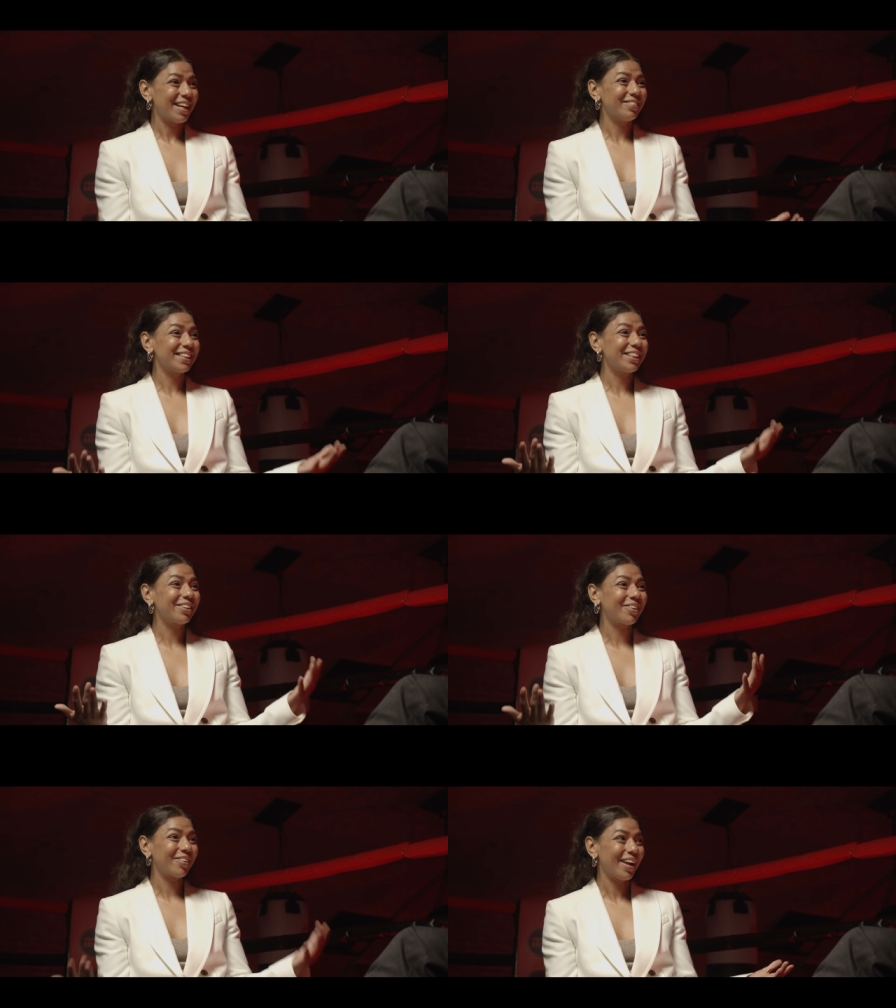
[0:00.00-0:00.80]
It was
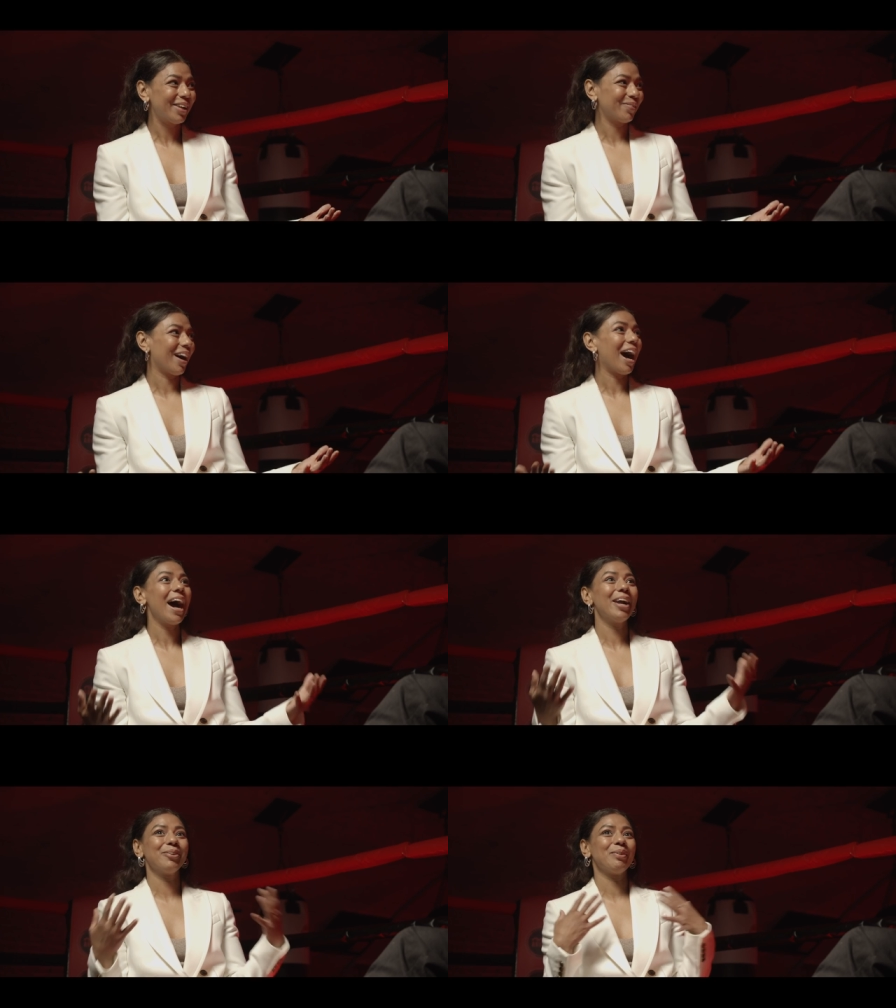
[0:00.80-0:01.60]
incredible.
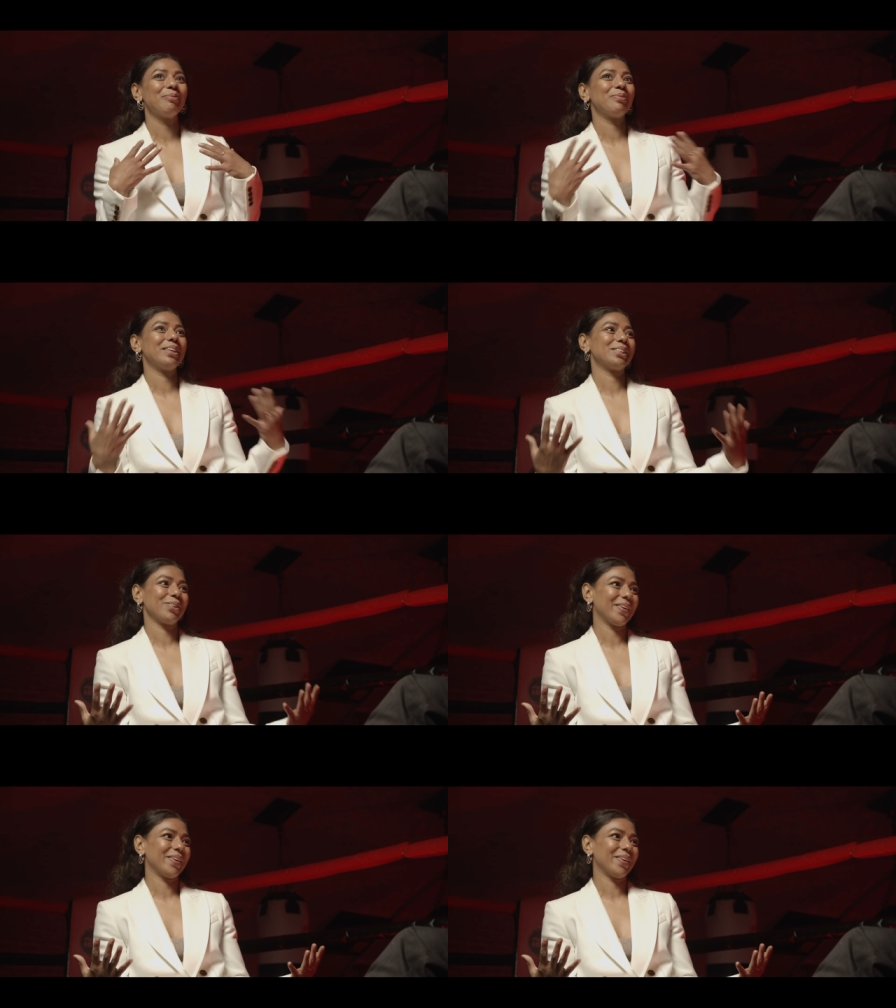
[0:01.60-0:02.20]
I remember being so